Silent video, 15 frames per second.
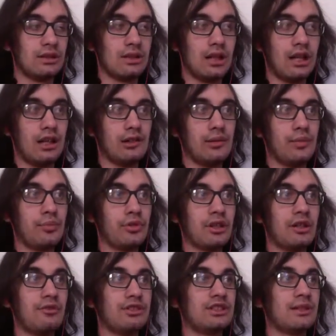I remember
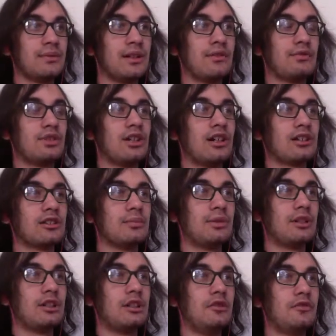every time I've talked
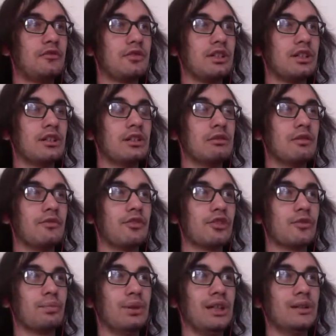about healthcare with other
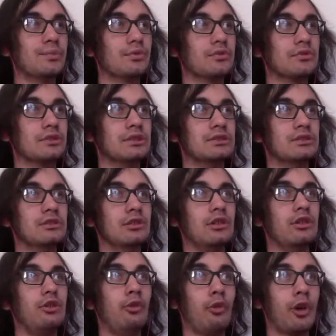people and
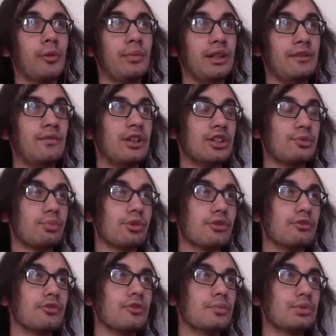normie Facebook
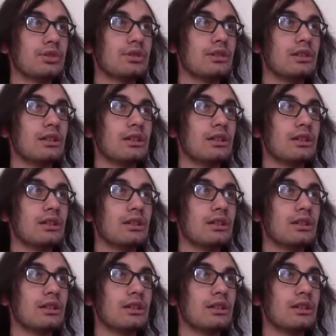groups,